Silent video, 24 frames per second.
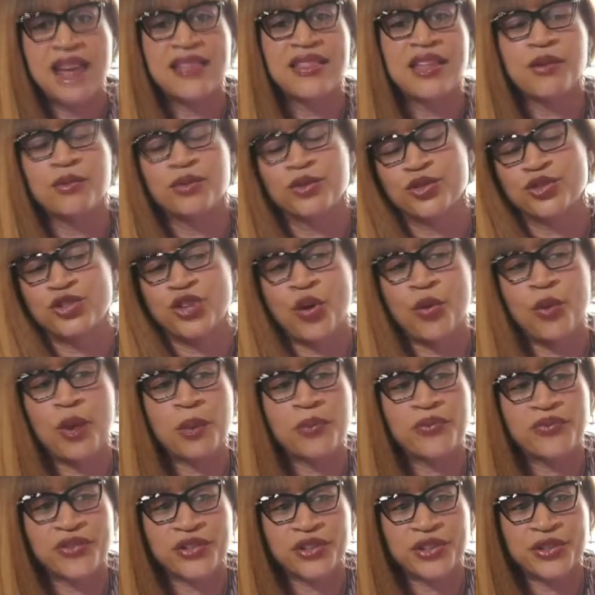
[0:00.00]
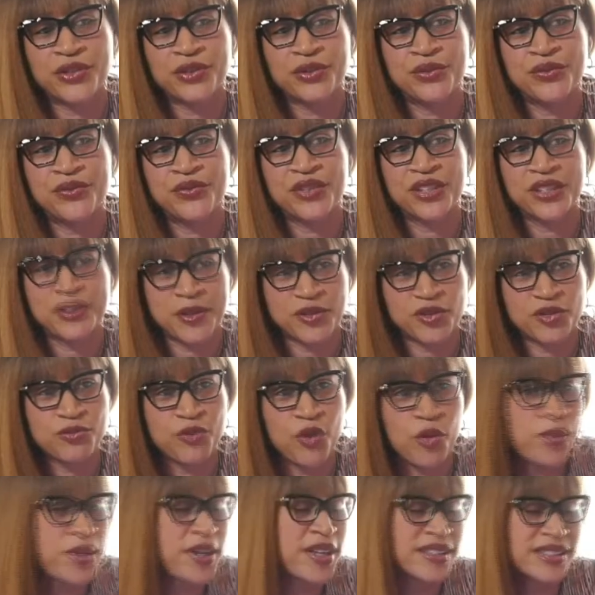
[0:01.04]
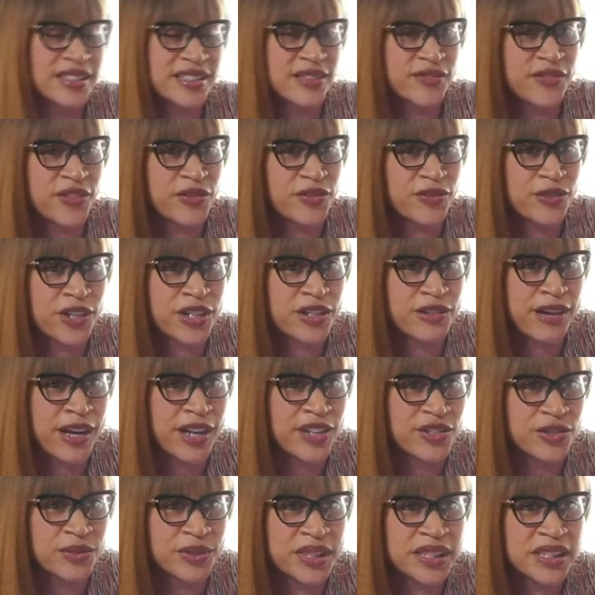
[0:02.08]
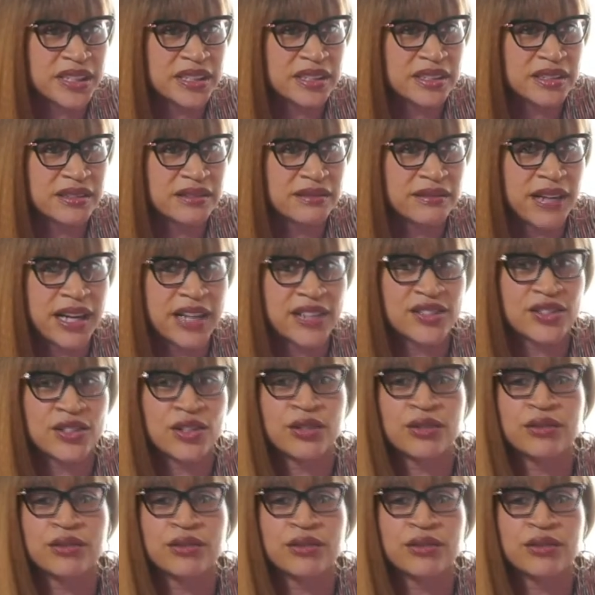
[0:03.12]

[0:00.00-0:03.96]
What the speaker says: and they will show up for you for the special moment because he's a 5th grade graduate, right?